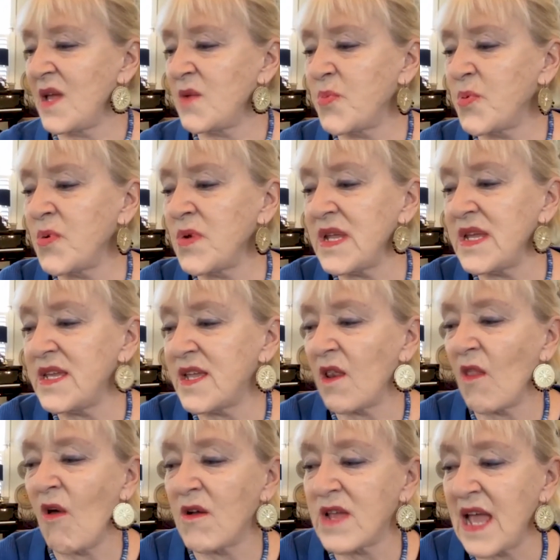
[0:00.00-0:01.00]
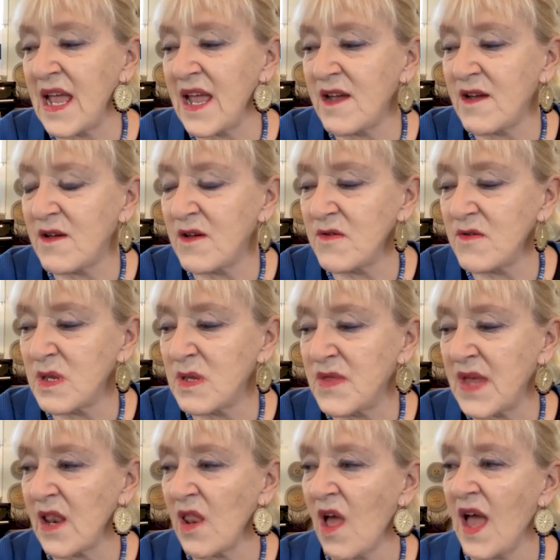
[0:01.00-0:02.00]
pretty and long gowns.
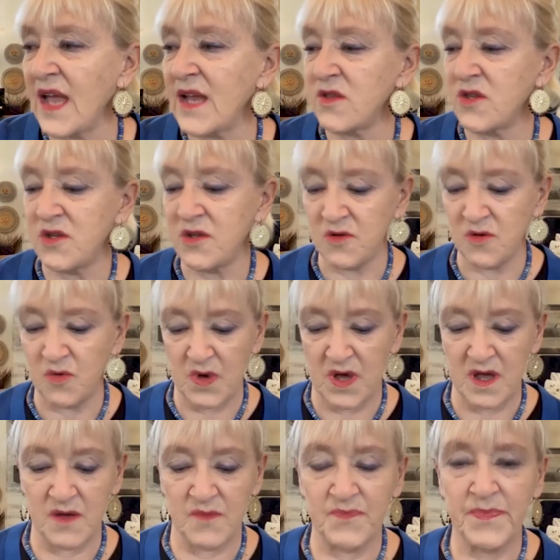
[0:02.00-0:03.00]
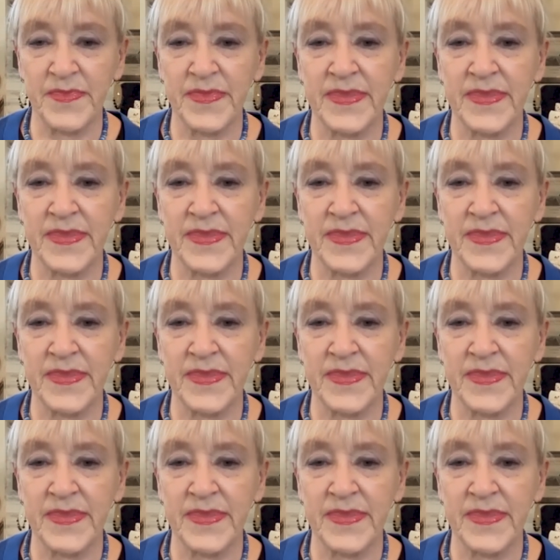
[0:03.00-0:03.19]
They liked to